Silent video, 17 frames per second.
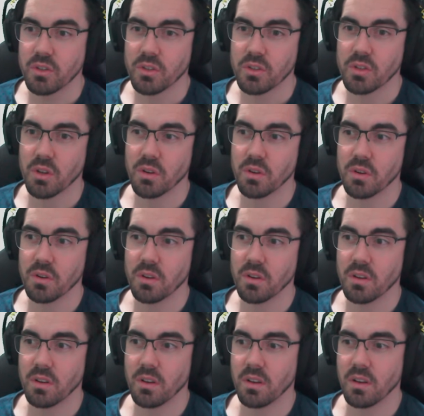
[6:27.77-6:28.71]
So
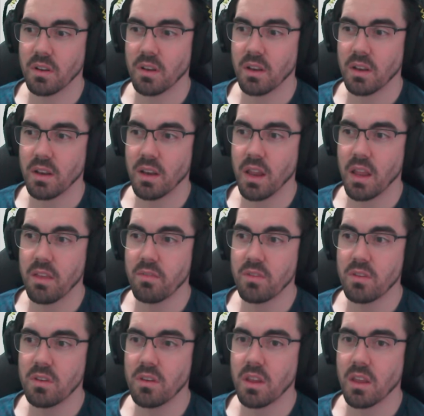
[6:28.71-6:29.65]

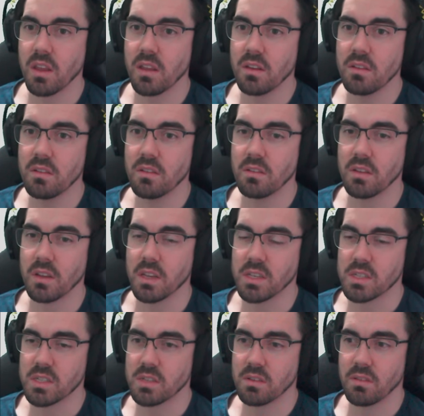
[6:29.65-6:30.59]
even in
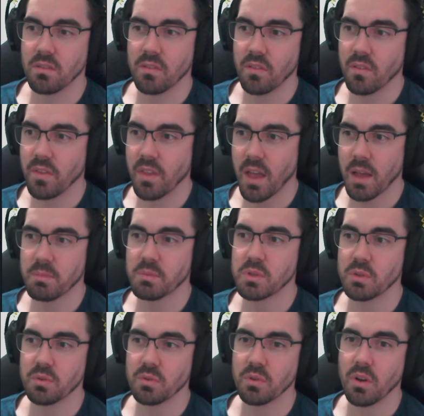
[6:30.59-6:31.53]
its
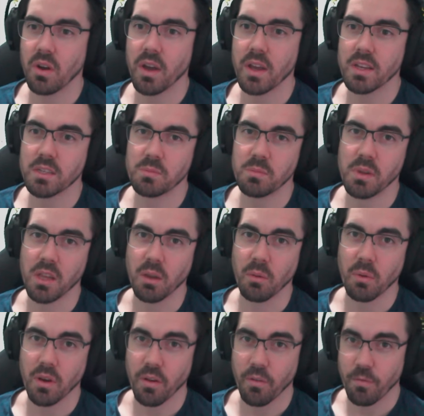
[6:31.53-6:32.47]
absolute highest
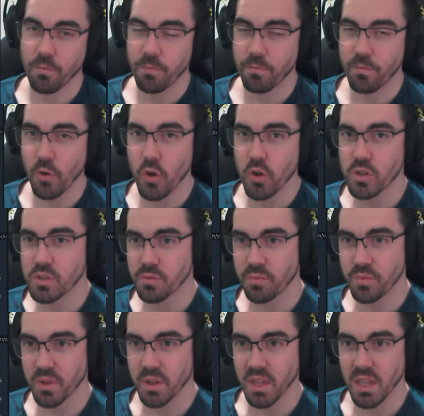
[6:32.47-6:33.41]
peak when it
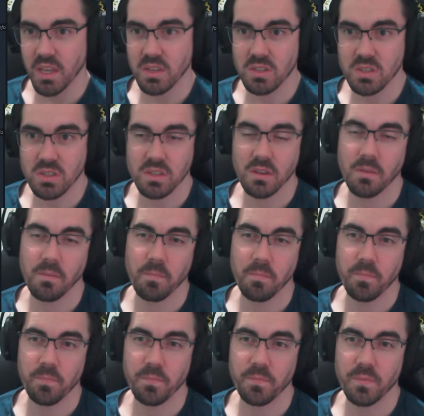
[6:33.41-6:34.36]
first released,
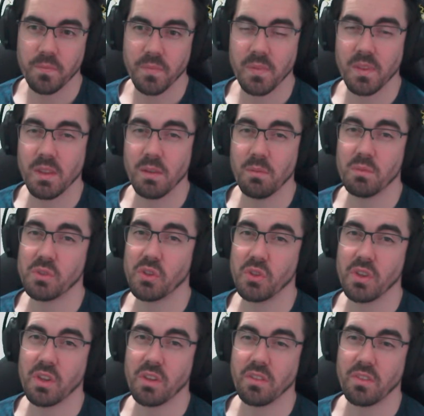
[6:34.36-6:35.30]
it was
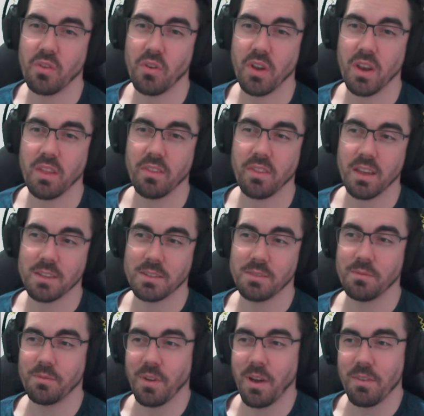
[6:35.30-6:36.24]
only at
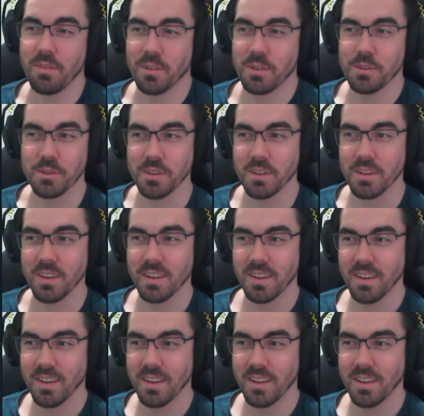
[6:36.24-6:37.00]
13,500.